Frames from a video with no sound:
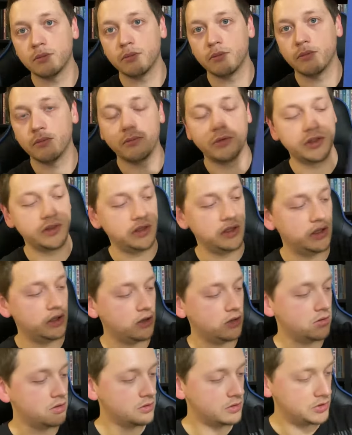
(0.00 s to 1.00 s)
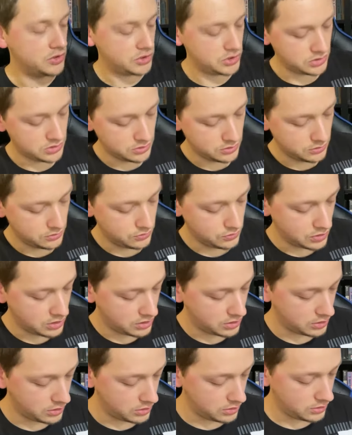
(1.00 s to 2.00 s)
But the other two
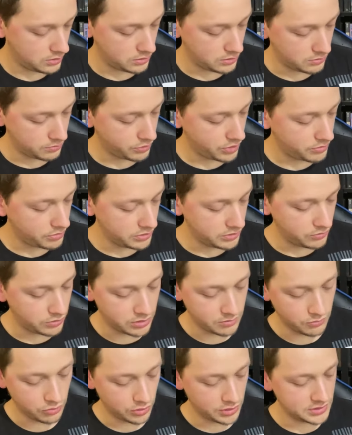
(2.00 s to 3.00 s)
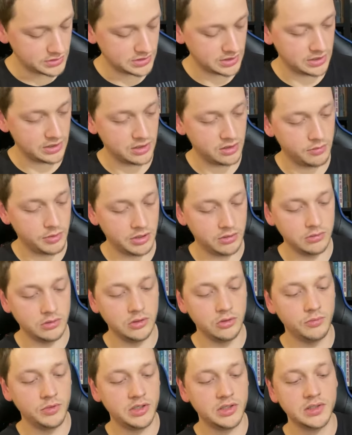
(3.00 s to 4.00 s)
are probably what I'm more excited about.
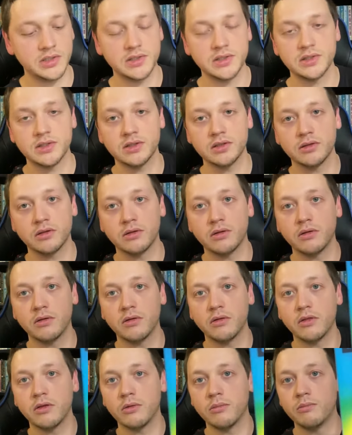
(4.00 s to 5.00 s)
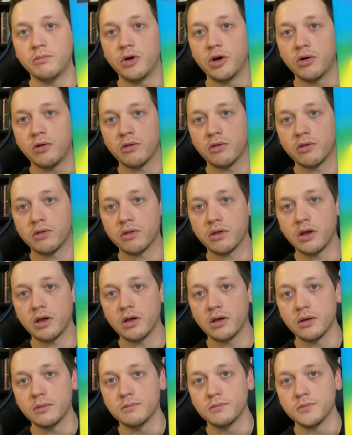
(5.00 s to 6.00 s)
Luminous, they're both
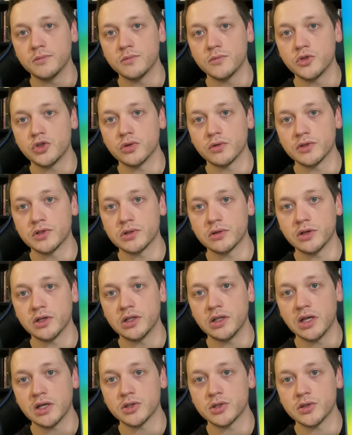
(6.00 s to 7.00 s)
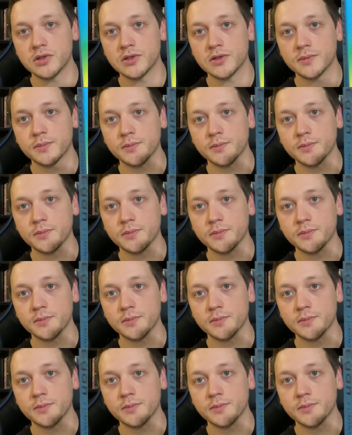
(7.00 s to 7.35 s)
short story collections.